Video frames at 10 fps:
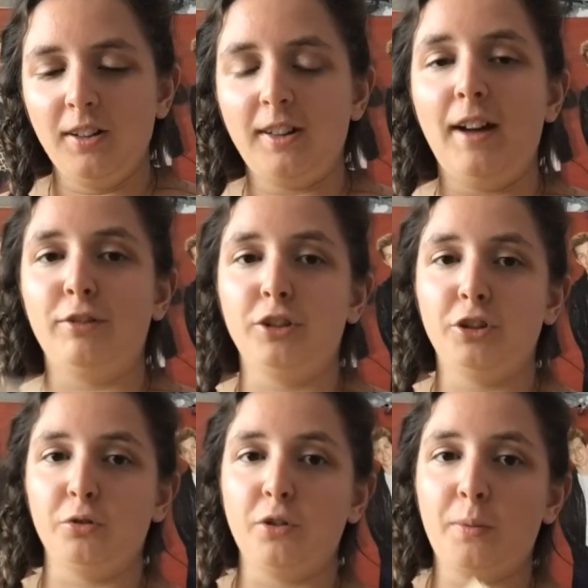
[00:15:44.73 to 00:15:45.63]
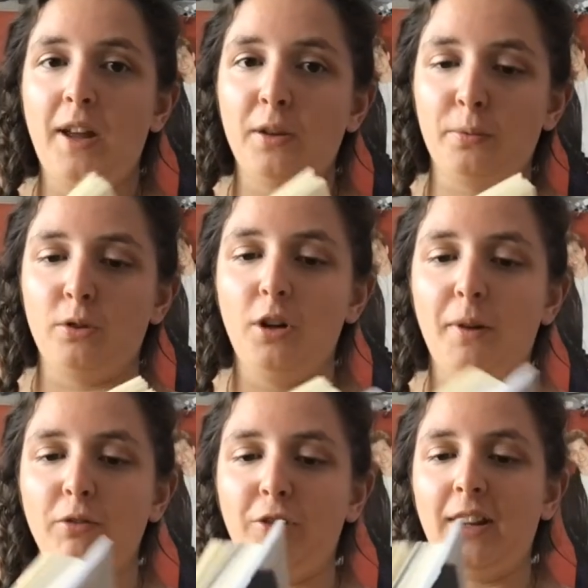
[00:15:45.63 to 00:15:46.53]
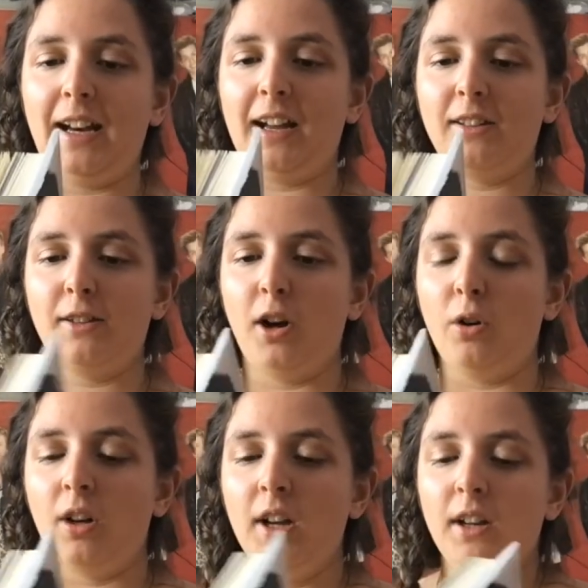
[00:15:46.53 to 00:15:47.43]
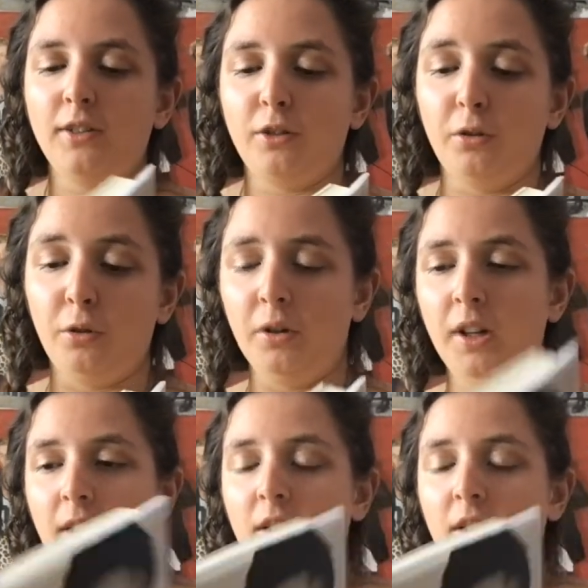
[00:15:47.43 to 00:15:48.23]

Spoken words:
several shows where they brought him on for the last song. So